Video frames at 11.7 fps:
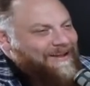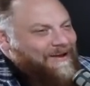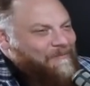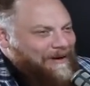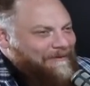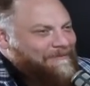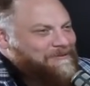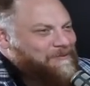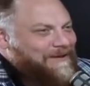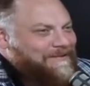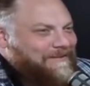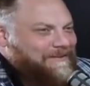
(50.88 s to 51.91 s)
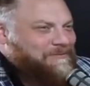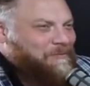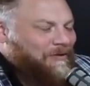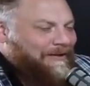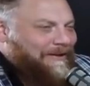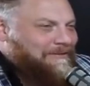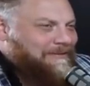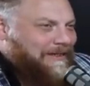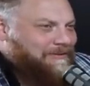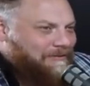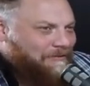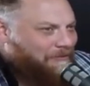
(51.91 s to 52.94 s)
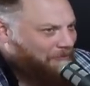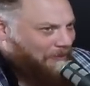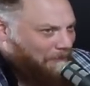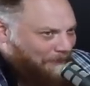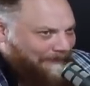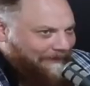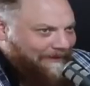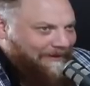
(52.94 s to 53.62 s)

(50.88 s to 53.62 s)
when I first read that this morning, I was actually a little grumpy.